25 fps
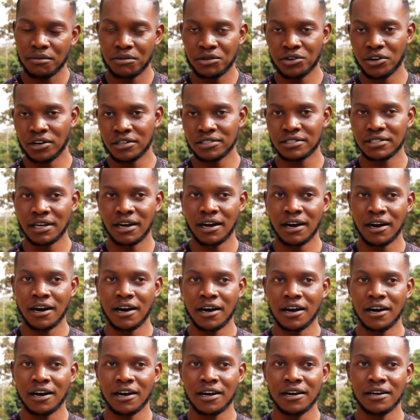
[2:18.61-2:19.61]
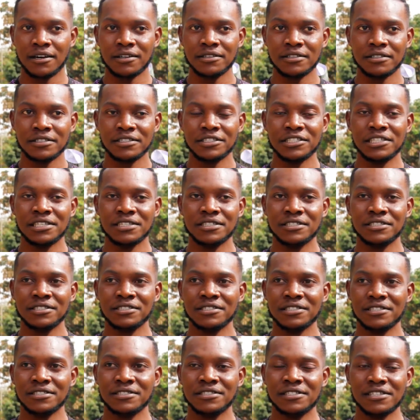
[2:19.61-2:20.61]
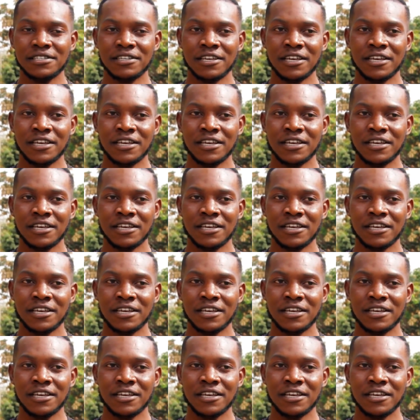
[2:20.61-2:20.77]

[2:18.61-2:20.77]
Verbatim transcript: because uh, the, the,